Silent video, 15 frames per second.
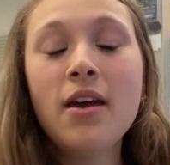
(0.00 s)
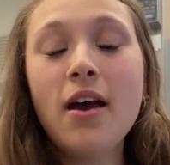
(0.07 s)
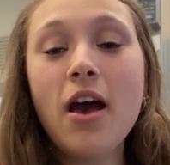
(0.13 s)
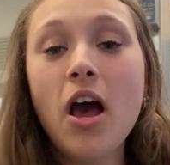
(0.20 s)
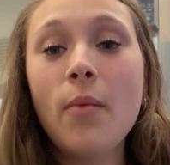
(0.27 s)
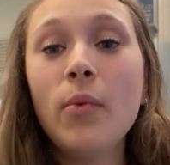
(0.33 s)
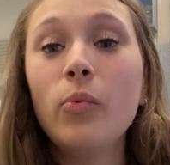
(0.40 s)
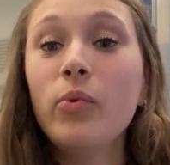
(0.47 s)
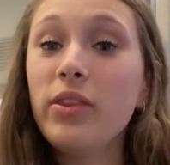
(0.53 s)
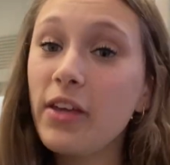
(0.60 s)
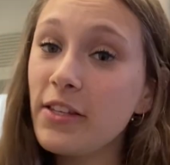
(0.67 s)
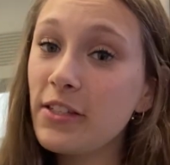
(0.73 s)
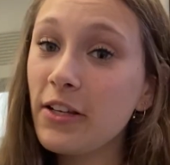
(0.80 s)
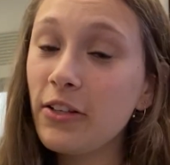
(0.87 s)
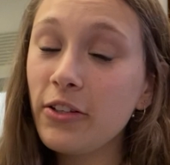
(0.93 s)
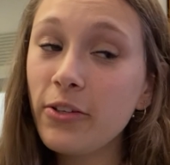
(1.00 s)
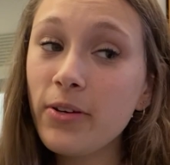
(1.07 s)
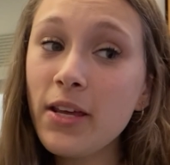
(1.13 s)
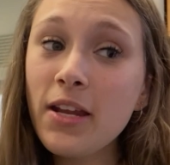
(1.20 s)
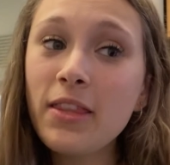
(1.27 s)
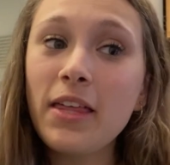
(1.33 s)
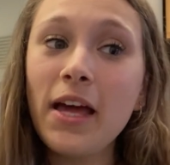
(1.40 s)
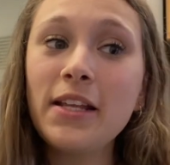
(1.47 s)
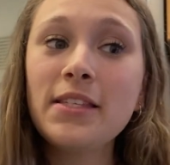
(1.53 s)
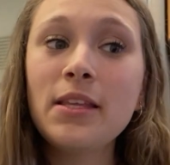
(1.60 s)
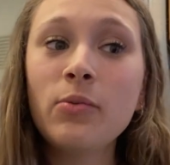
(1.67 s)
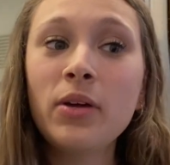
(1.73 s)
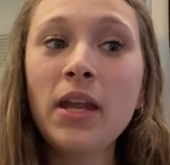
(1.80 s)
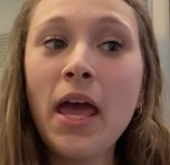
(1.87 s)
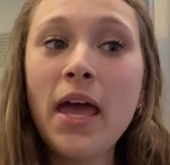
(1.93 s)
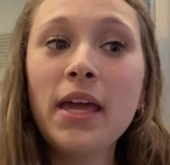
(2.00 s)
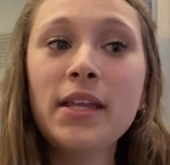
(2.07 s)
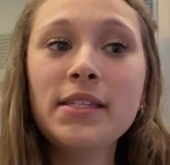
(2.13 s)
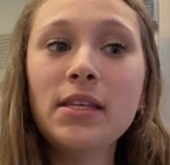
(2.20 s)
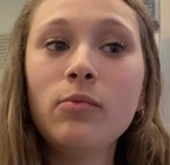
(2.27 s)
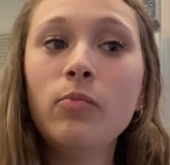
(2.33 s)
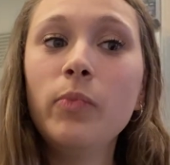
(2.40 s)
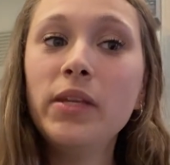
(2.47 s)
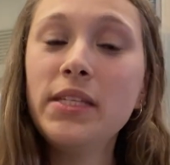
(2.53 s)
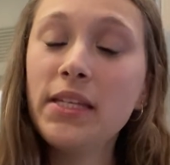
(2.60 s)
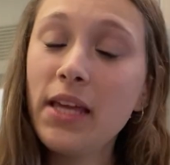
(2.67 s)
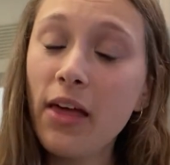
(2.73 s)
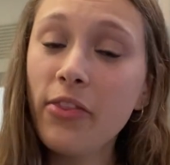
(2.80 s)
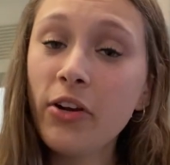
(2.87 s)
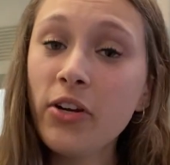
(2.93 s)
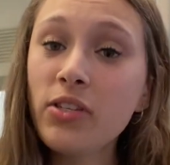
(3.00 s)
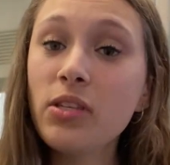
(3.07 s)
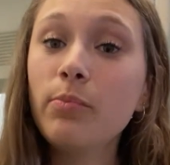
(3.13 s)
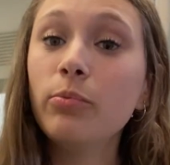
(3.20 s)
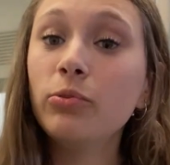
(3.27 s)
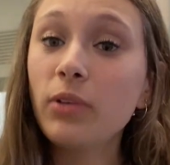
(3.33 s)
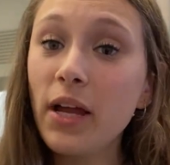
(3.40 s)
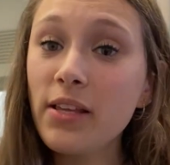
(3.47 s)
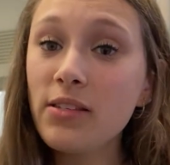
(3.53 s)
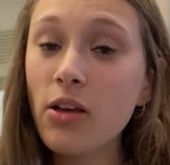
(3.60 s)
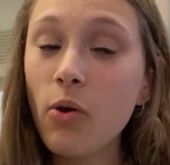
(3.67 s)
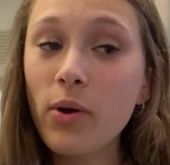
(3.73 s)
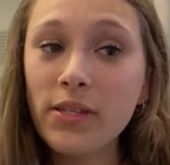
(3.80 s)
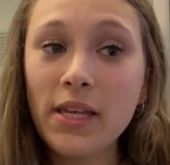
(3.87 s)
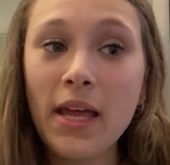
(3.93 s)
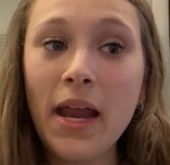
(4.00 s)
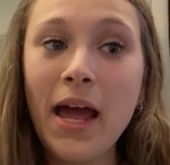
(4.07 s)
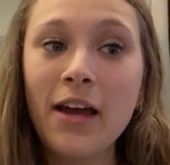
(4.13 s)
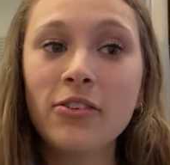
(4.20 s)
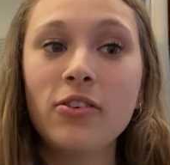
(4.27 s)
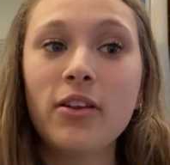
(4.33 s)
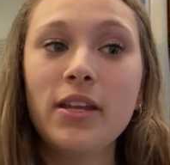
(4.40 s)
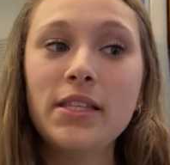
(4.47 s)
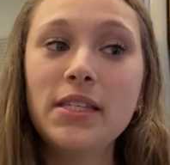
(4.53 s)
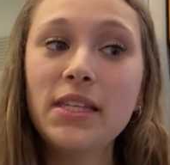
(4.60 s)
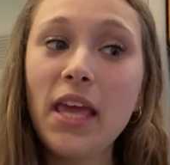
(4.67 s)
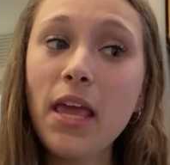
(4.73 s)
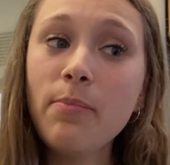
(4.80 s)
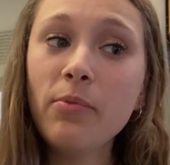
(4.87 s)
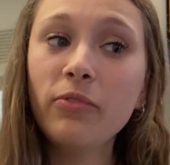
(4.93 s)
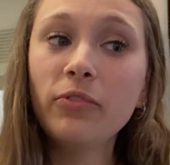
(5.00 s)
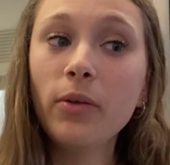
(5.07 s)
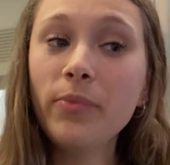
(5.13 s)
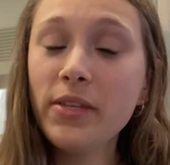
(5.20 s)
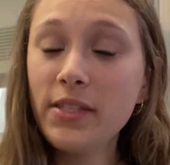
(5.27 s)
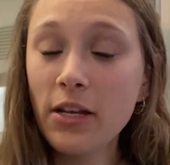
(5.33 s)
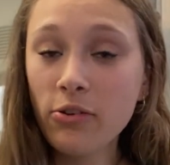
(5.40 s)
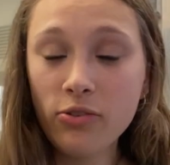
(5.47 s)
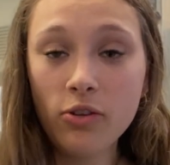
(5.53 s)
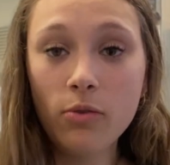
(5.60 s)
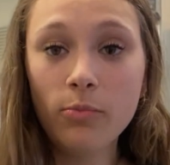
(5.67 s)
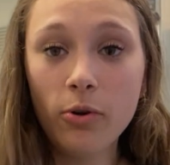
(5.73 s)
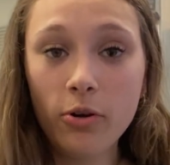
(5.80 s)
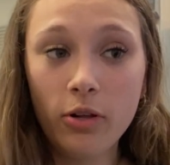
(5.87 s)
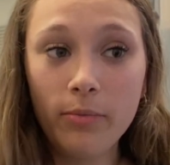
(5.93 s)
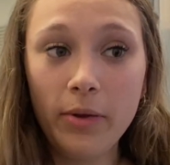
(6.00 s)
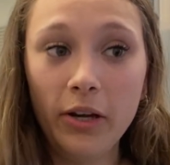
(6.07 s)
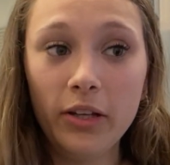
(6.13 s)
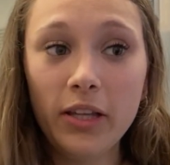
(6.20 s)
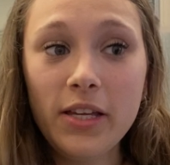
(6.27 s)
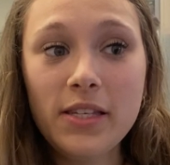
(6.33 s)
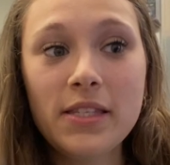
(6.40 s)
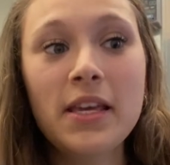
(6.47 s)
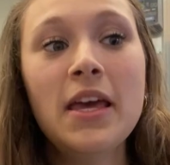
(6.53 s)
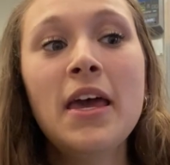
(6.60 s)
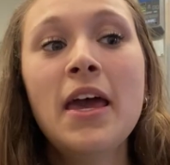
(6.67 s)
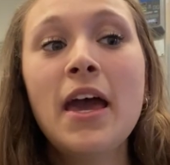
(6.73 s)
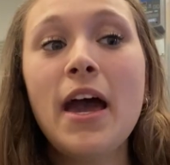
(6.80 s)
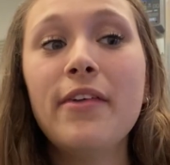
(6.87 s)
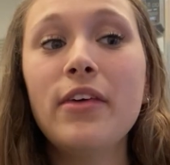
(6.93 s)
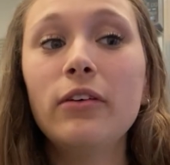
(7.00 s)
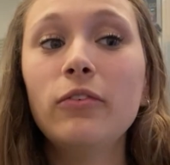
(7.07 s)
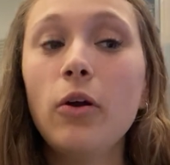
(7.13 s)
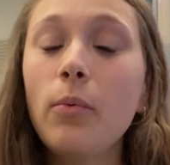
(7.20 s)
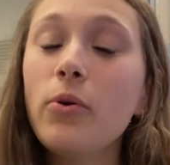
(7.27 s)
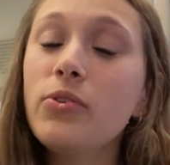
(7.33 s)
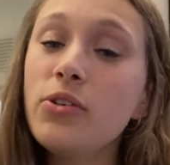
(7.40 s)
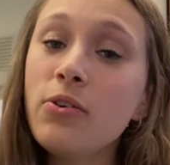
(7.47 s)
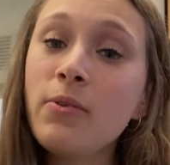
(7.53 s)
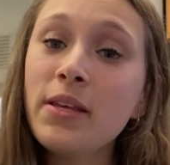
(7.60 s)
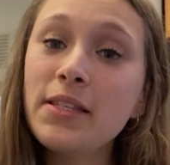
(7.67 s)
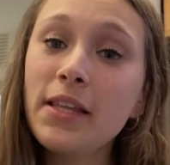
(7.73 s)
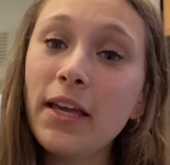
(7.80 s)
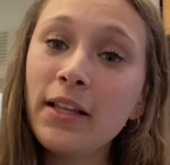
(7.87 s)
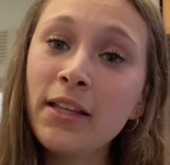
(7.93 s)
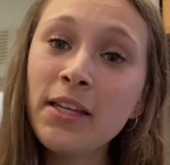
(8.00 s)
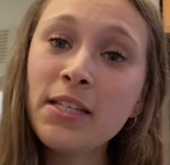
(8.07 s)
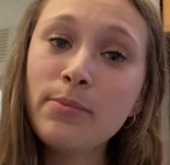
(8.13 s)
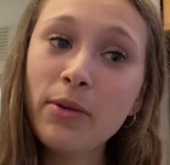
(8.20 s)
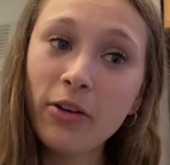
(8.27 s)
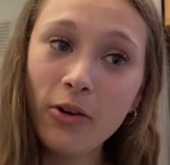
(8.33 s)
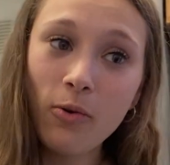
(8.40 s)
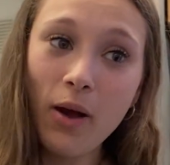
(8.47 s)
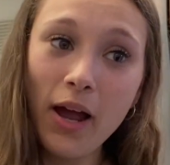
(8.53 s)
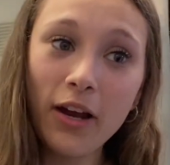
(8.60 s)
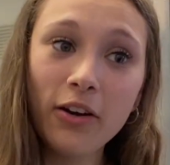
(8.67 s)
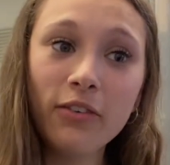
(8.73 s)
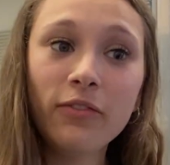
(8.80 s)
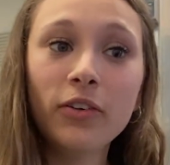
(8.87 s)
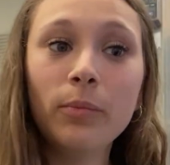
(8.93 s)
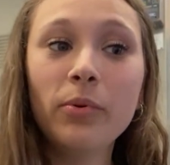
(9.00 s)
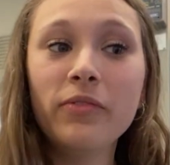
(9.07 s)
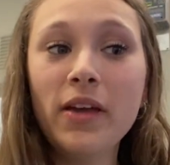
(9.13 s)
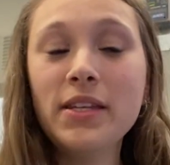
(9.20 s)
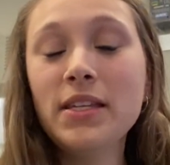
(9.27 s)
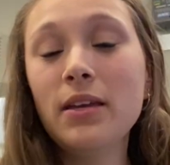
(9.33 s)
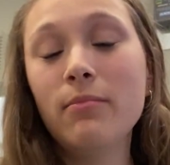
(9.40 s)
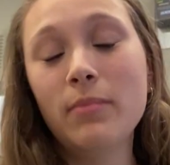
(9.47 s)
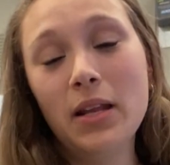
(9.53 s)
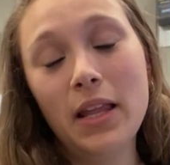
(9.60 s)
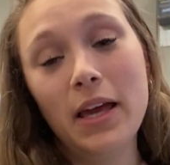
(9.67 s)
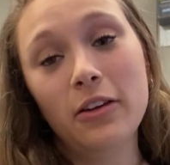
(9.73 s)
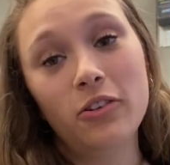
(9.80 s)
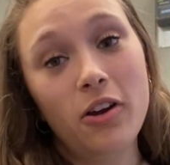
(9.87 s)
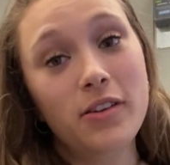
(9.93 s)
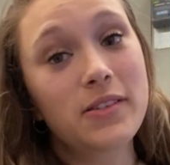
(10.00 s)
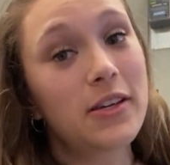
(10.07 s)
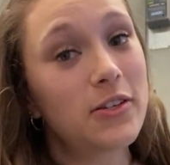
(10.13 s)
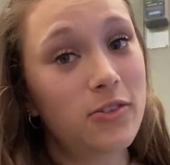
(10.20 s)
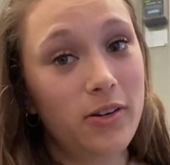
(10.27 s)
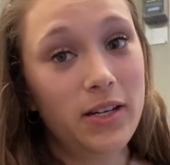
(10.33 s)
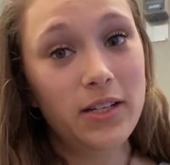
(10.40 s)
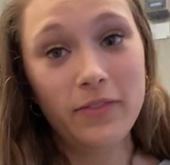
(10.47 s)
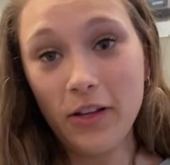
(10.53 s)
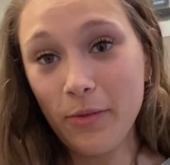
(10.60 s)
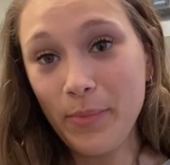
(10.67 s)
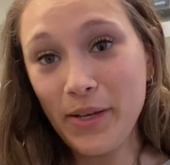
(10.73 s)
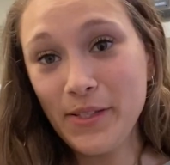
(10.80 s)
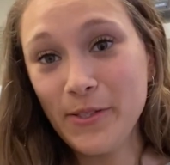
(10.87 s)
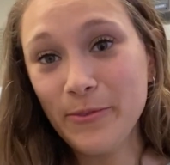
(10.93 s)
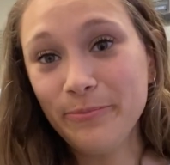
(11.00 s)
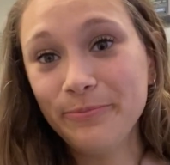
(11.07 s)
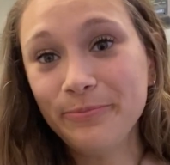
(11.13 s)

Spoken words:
And we thus concluded that Slit1A and Slit1B together suppress OSN axon escape from the central zone protoglomerulus, and that Robo2 is likely to be required for preventing midline crossing during development.